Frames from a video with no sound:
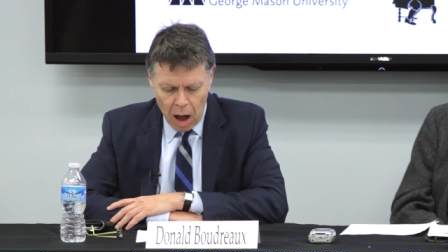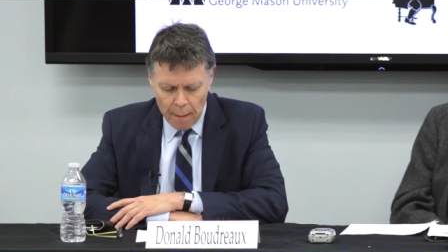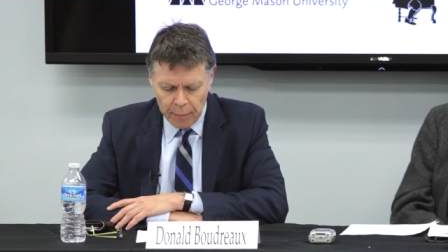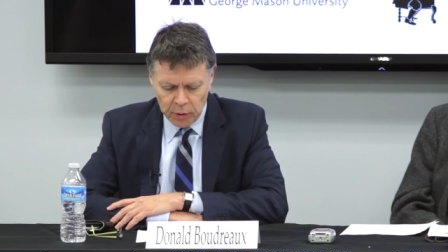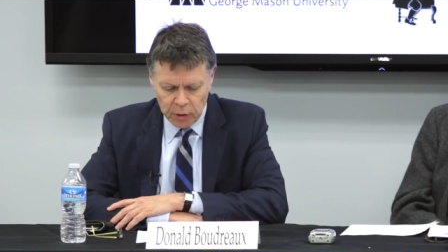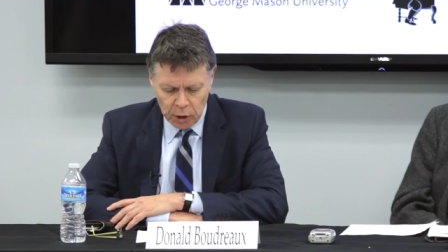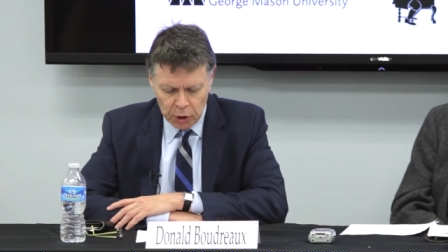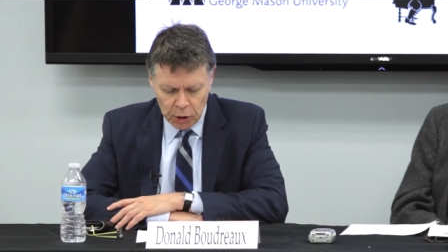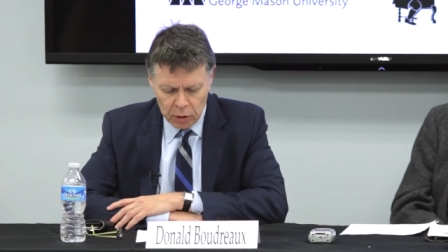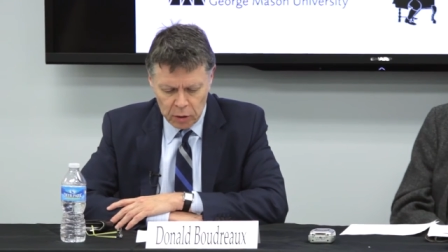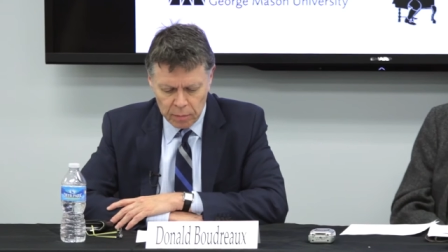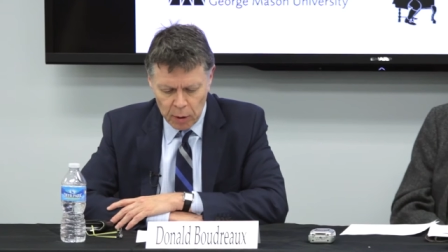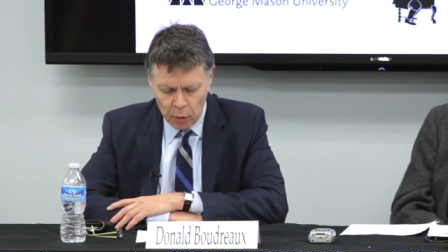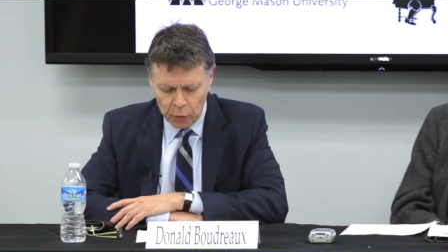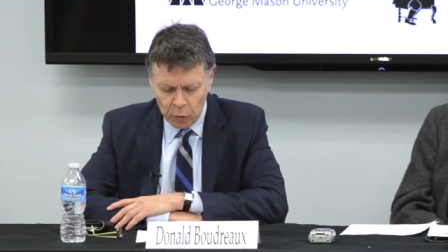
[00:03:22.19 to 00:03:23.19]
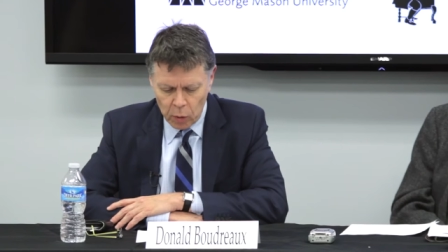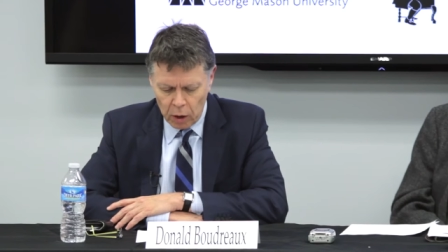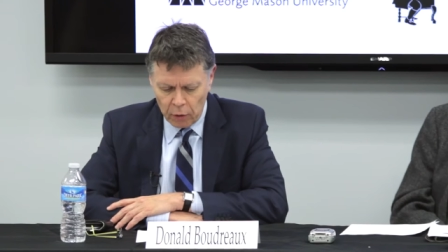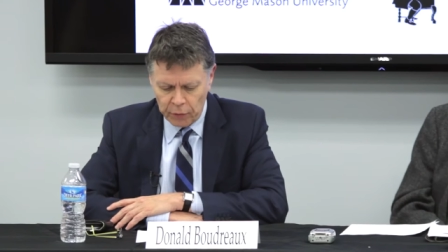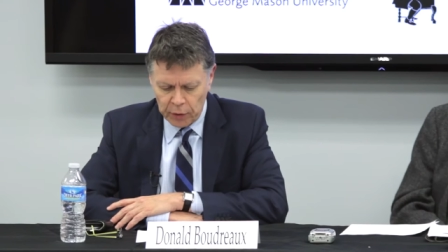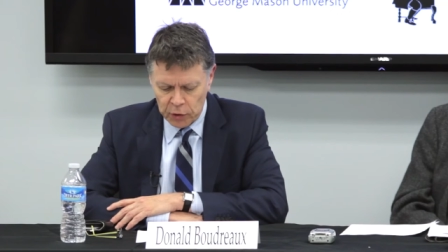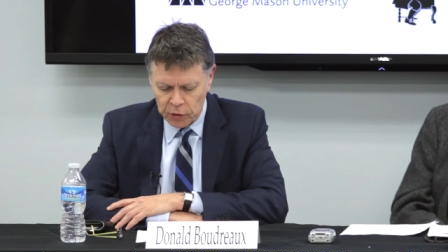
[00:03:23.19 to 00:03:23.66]
Opposition to both the
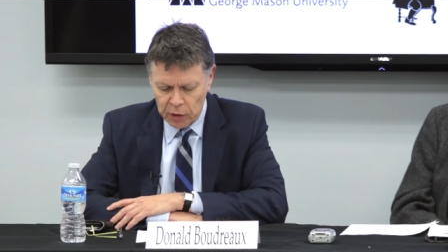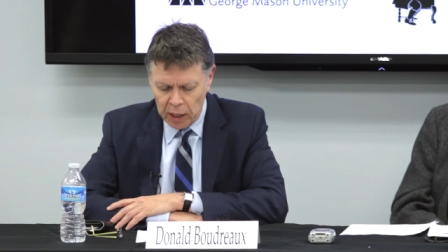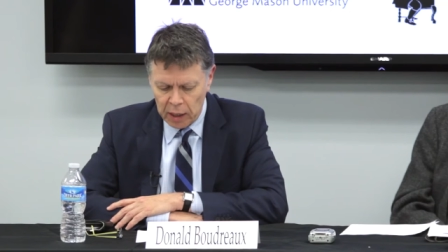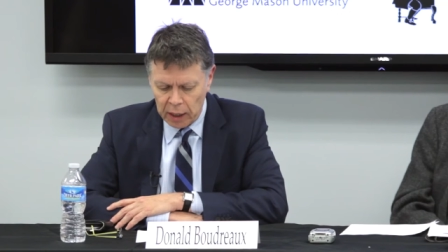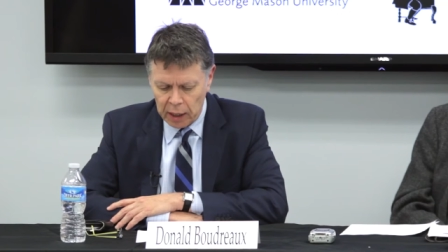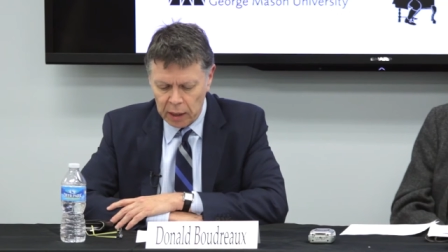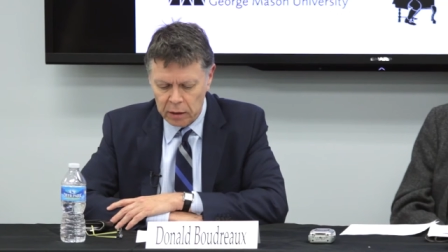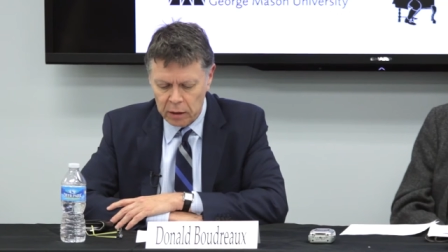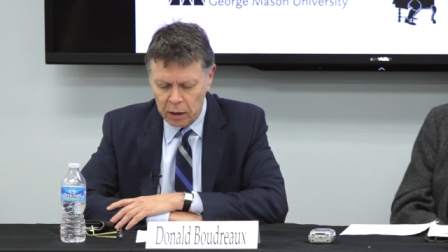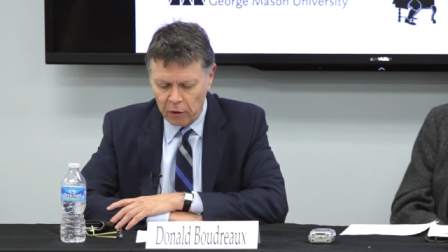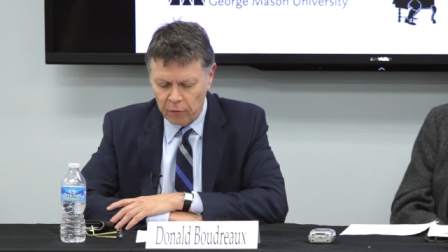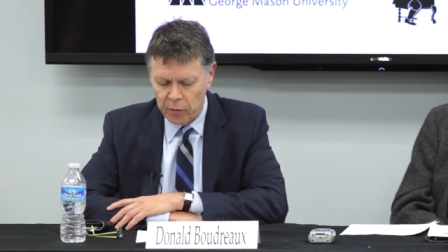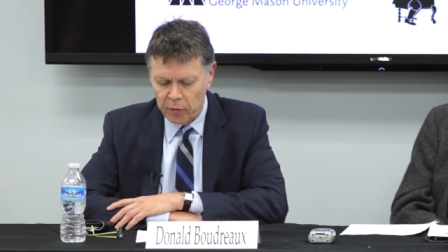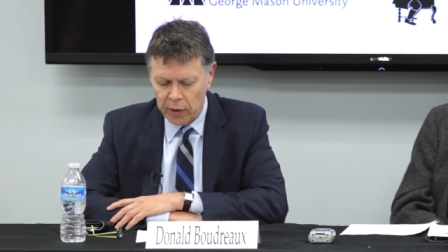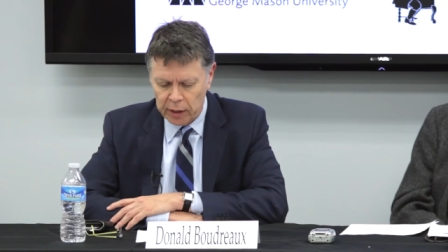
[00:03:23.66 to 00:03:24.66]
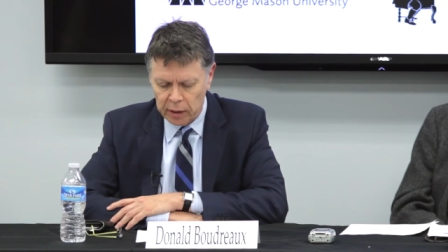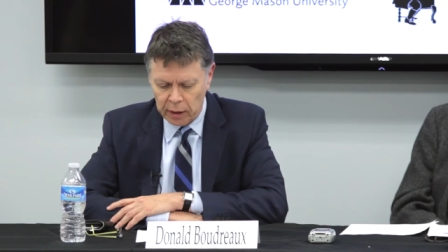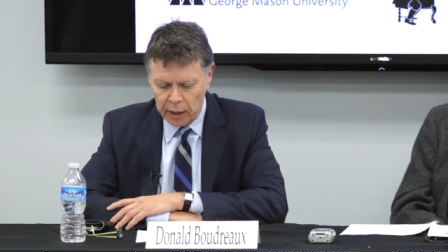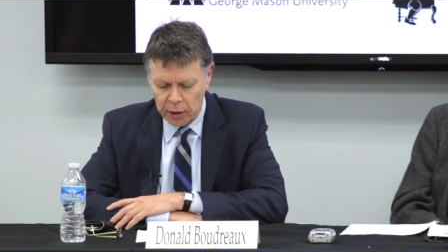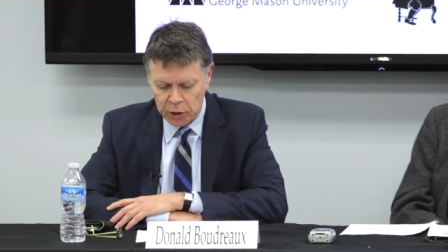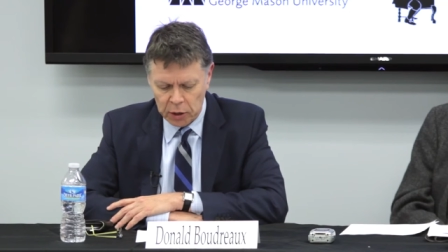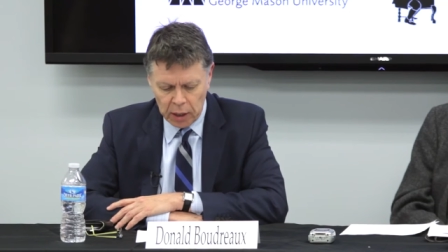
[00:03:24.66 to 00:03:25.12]
welfare state and to government
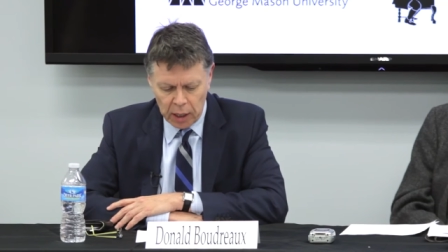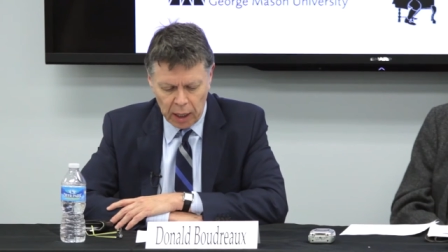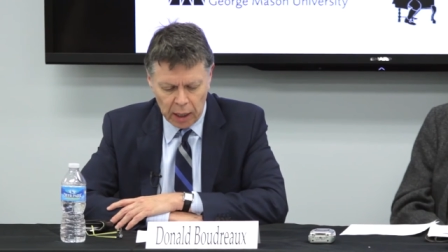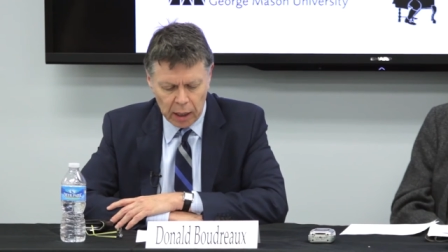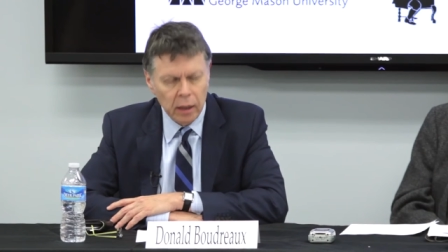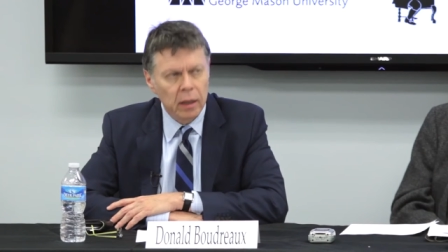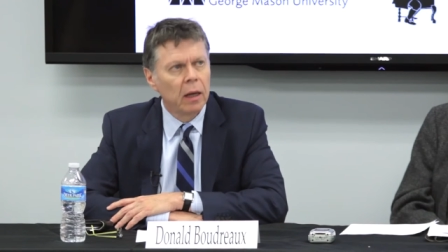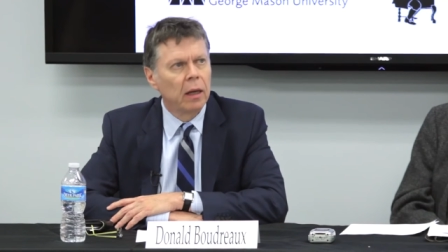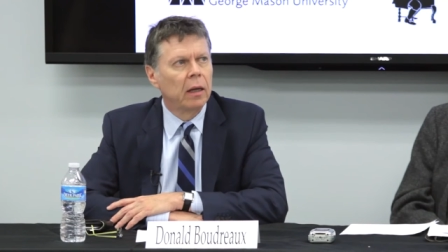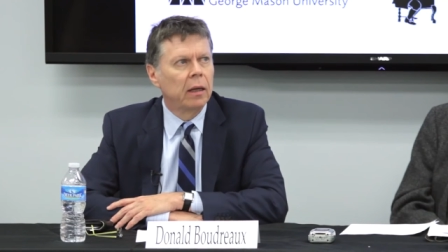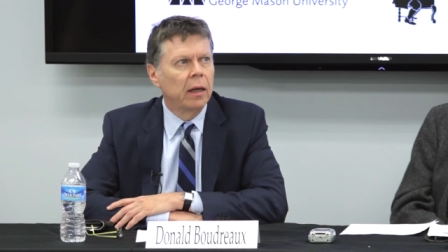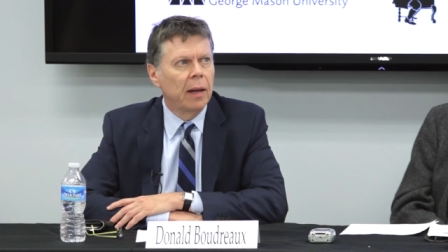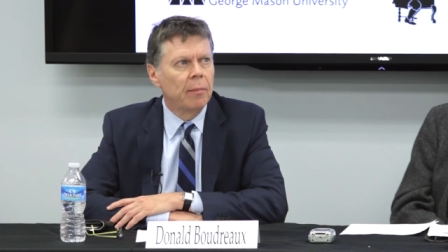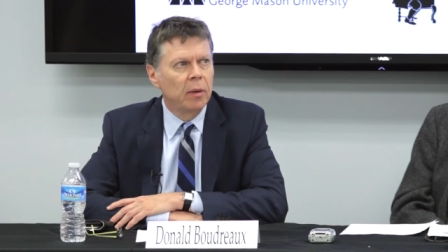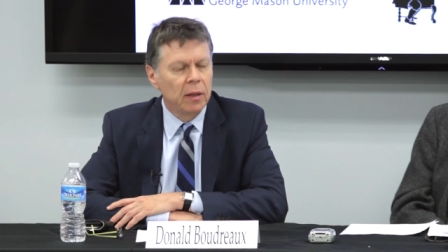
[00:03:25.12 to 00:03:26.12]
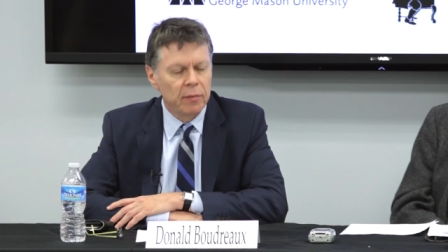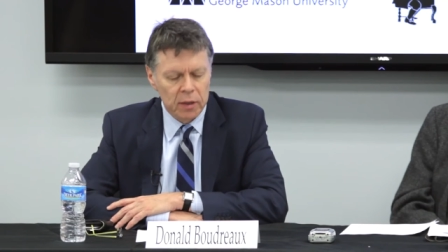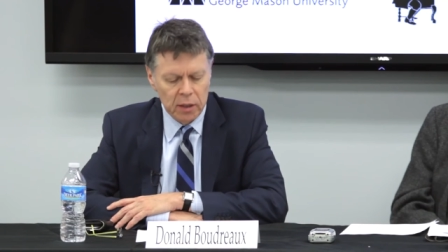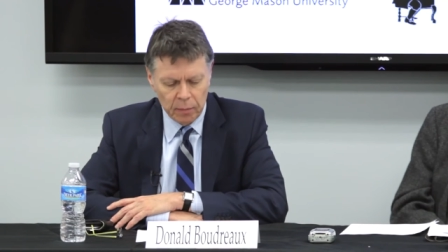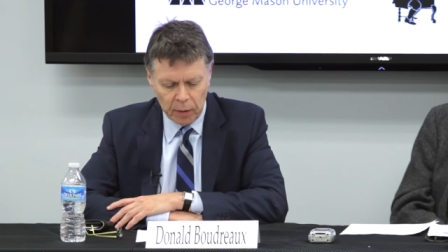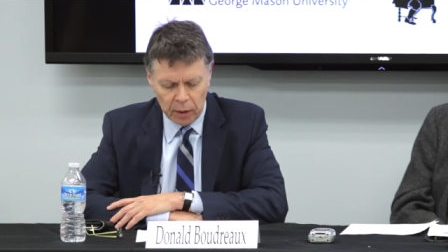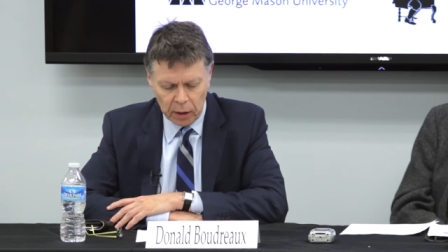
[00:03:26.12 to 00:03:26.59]
regulation can, and I believe
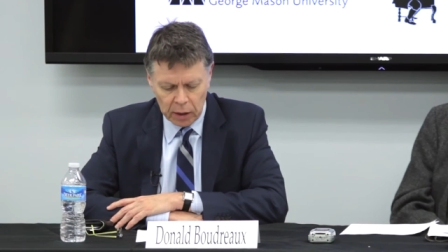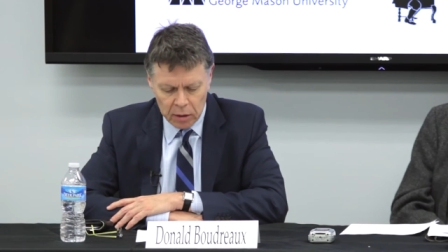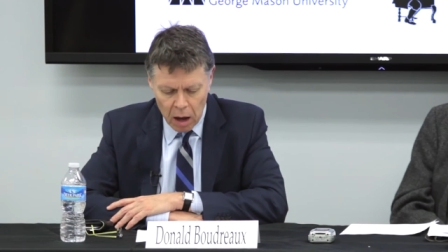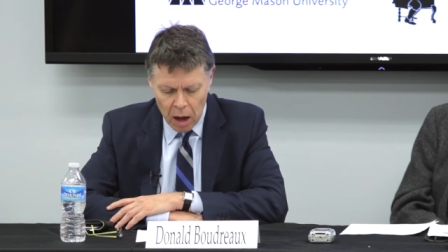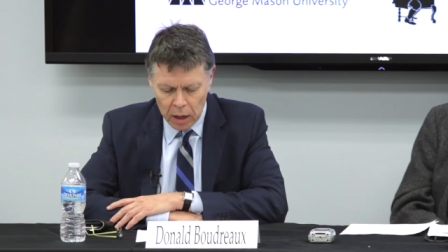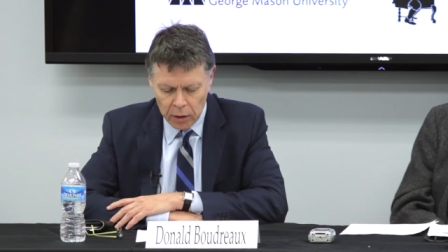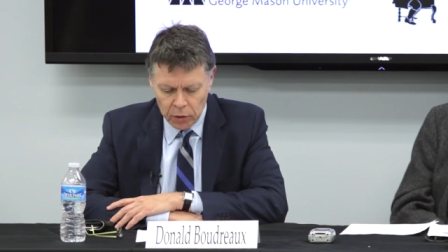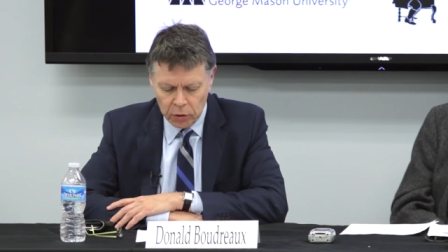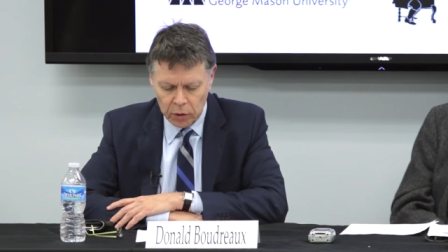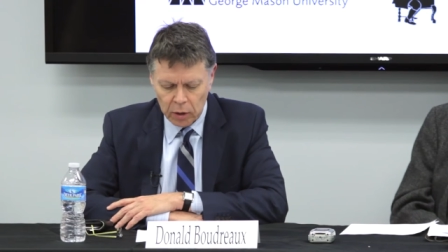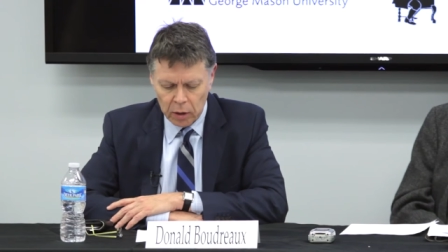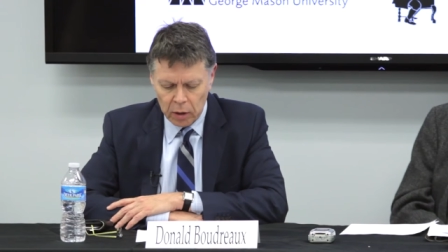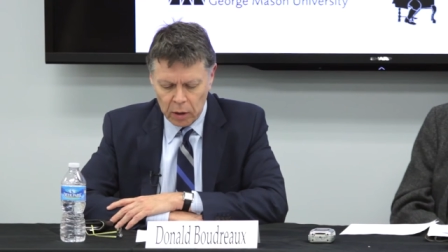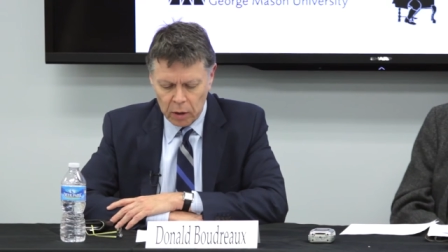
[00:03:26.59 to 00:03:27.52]
it typically does,